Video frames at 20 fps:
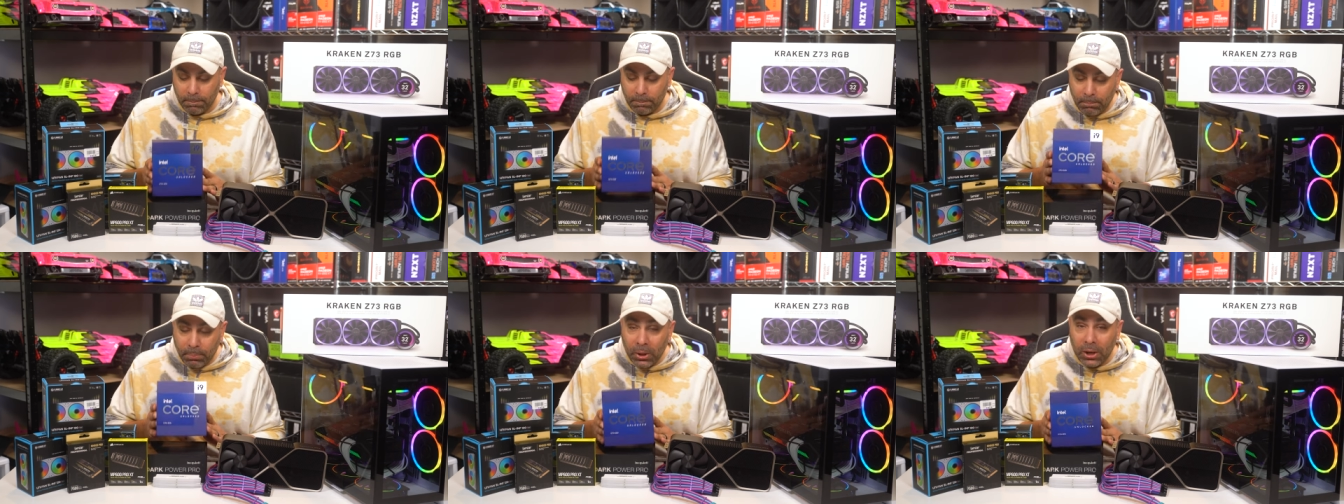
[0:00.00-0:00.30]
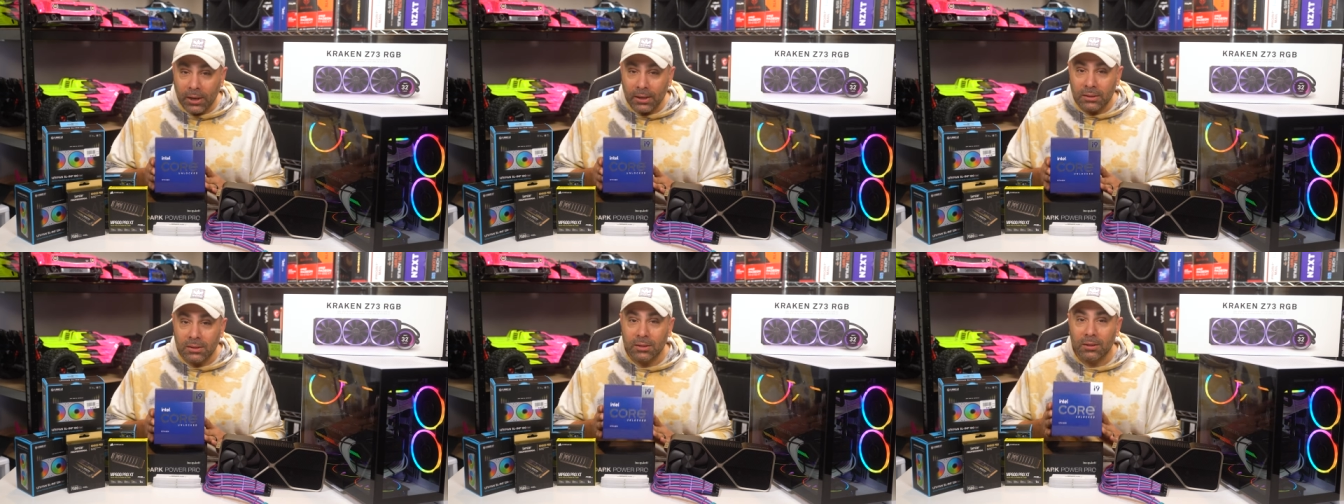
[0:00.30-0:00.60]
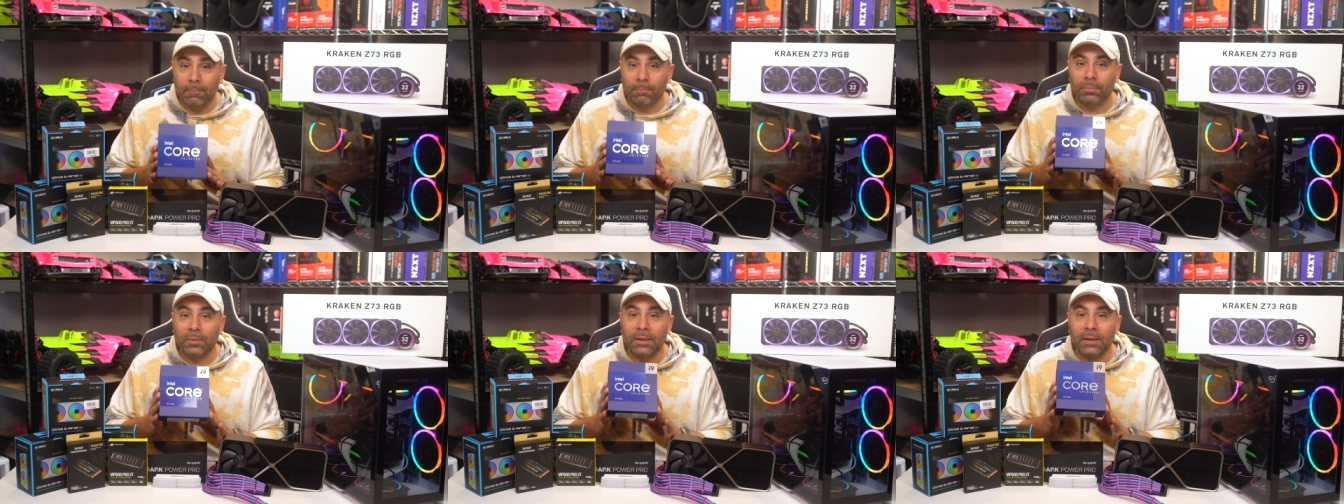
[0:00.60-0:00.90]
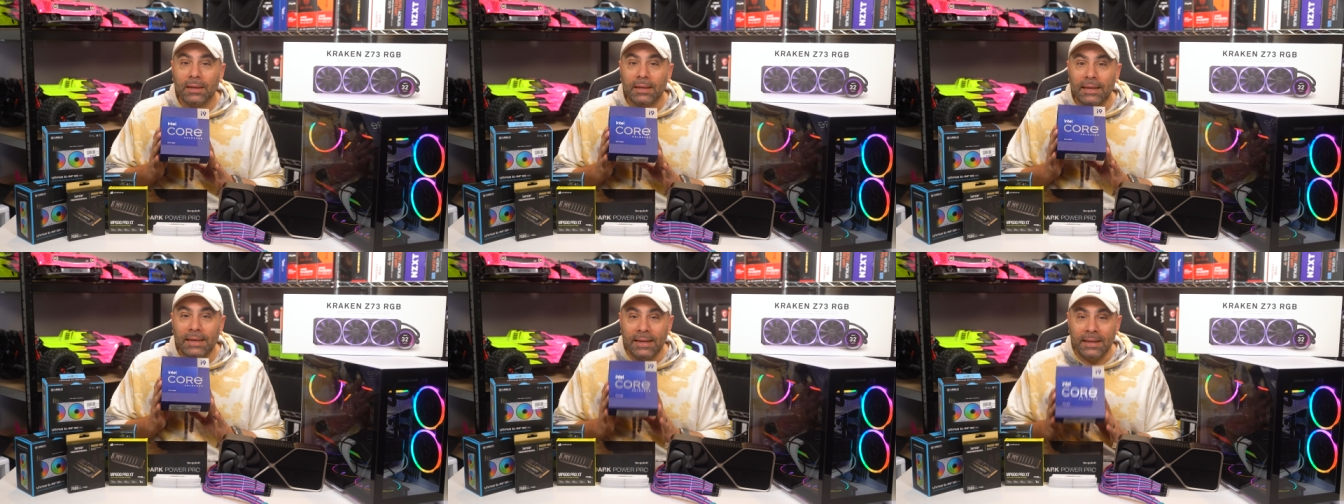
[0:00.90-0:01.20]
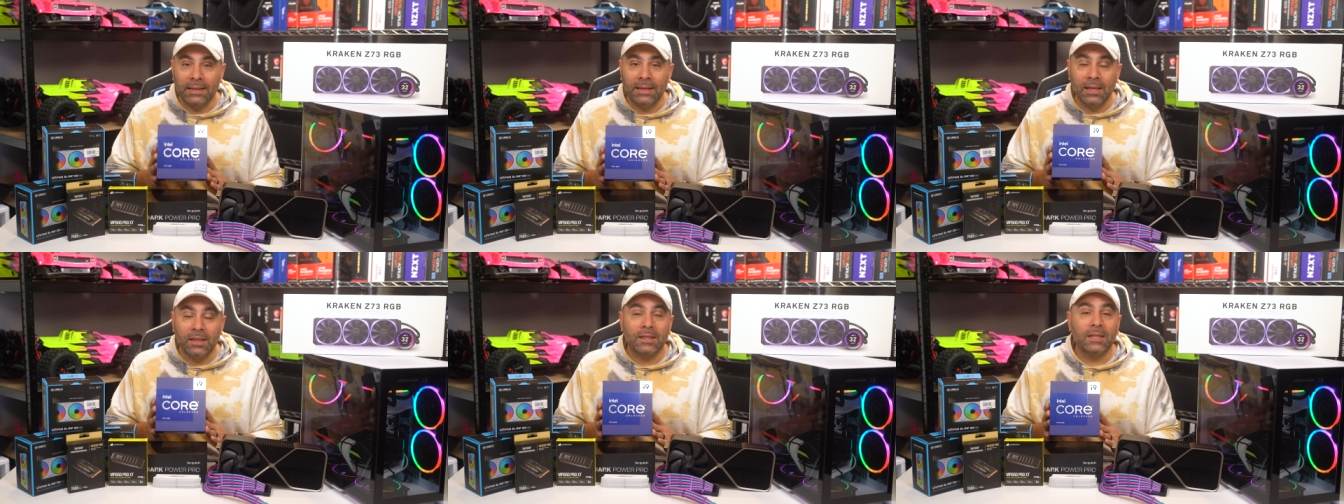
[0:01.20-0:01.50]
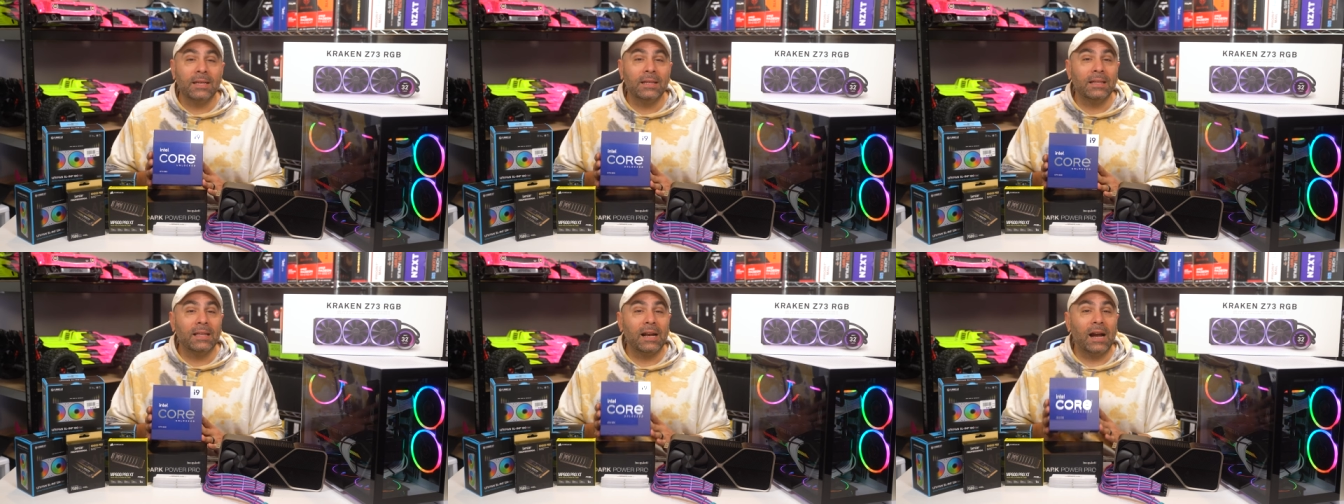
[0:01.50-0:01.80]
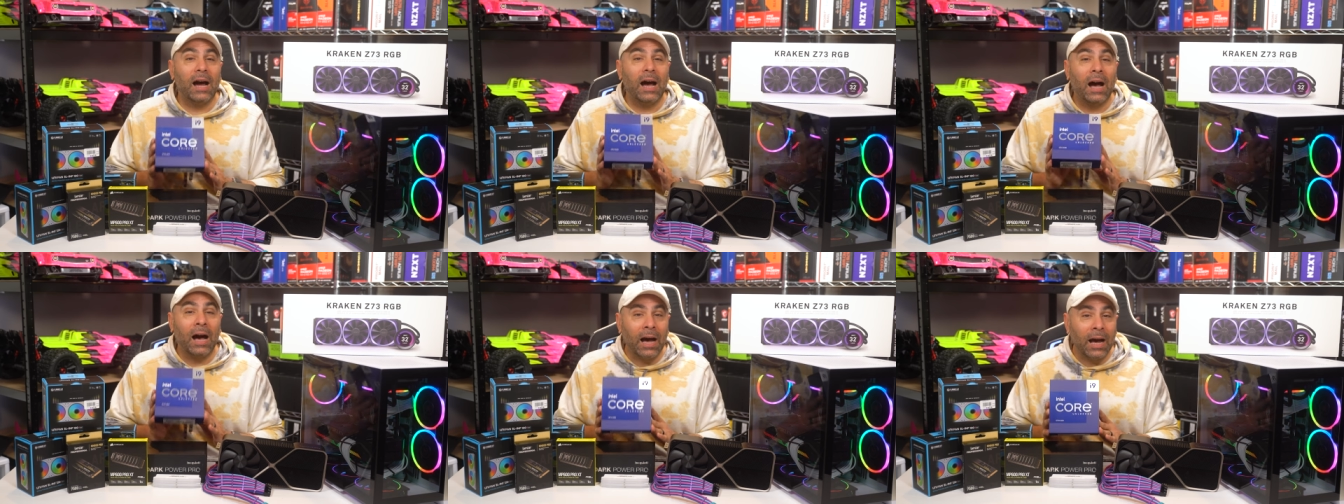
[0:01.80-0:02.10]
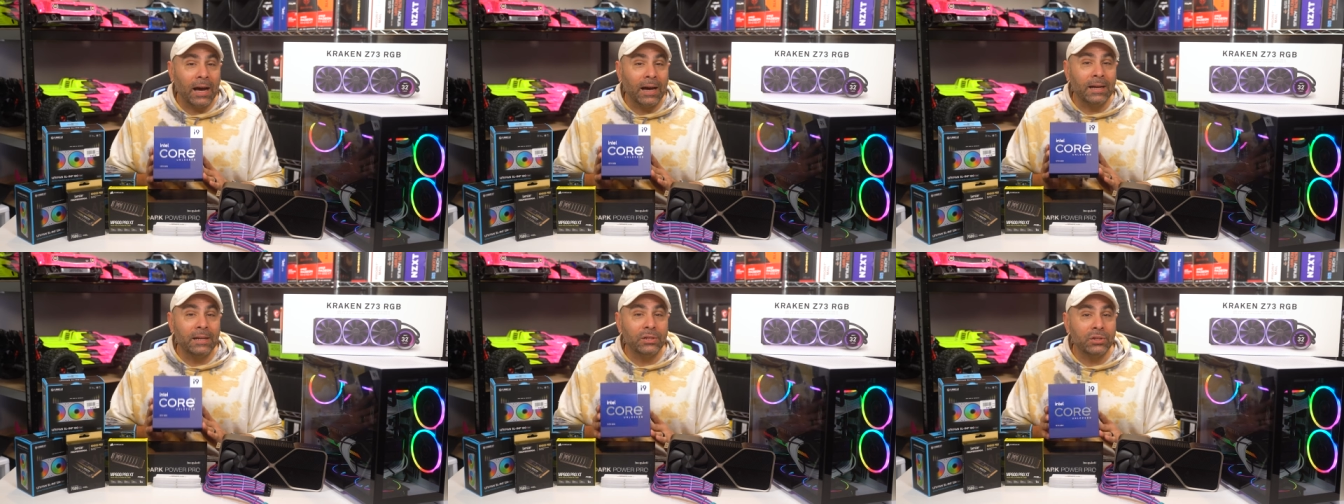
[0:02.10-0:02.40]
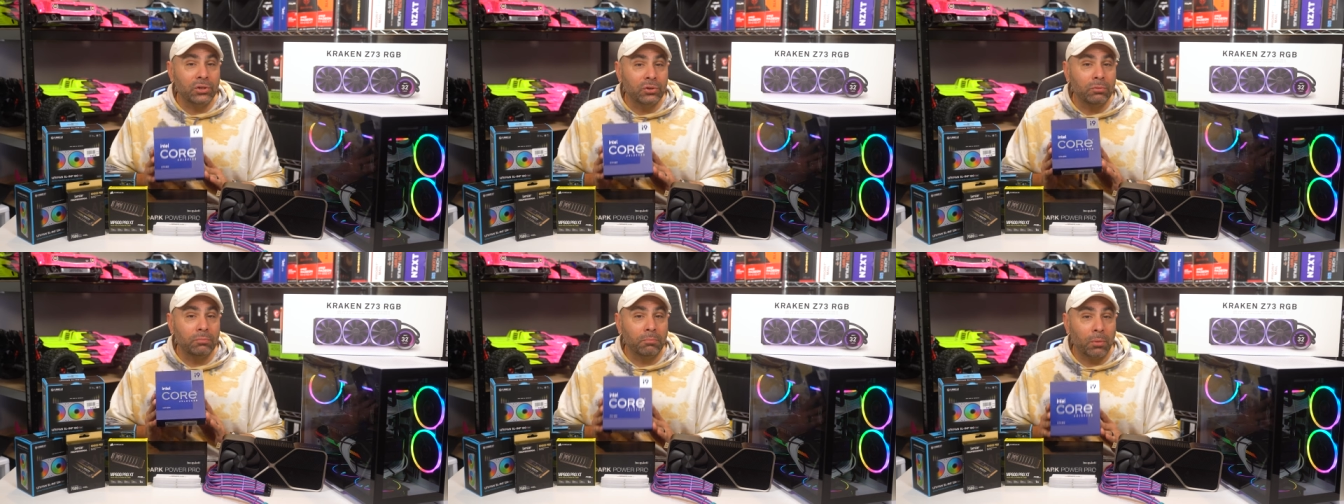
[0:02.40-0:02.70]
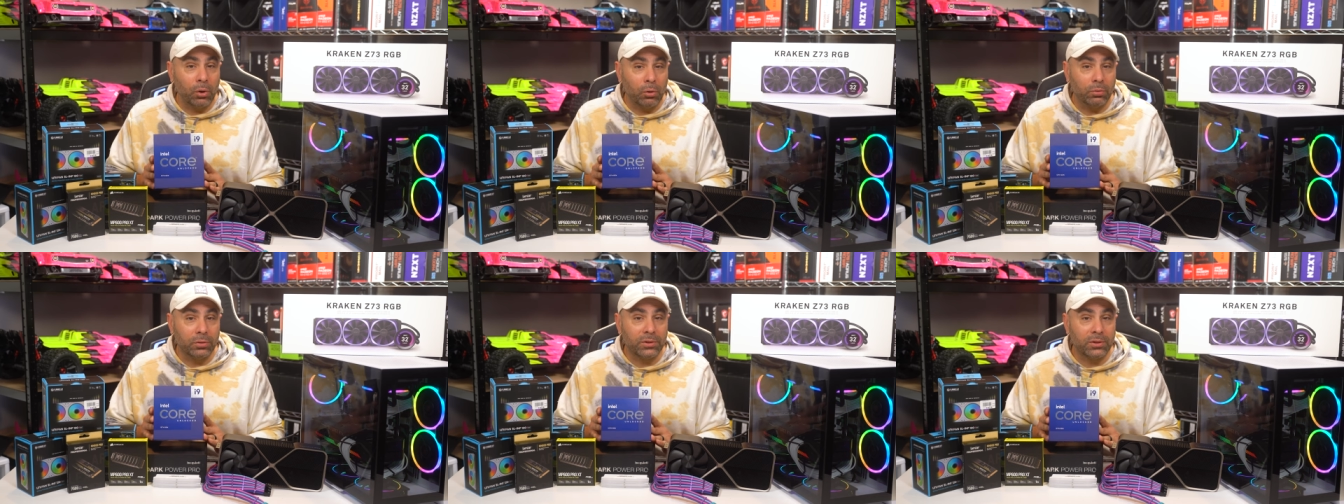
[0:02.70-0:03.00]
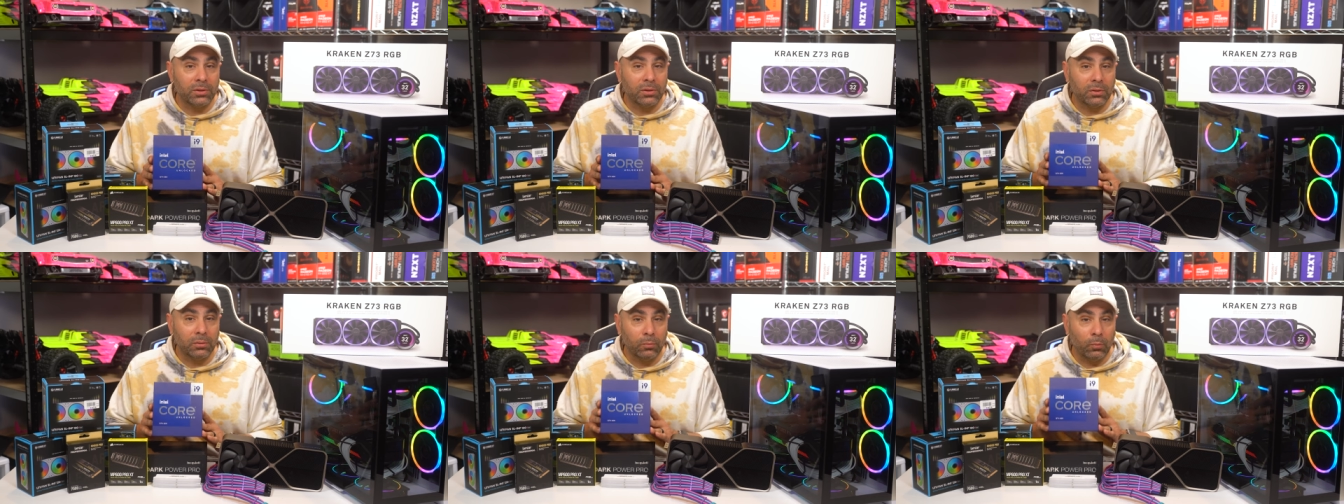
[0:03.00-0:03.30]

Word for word: But in the thing that I do most,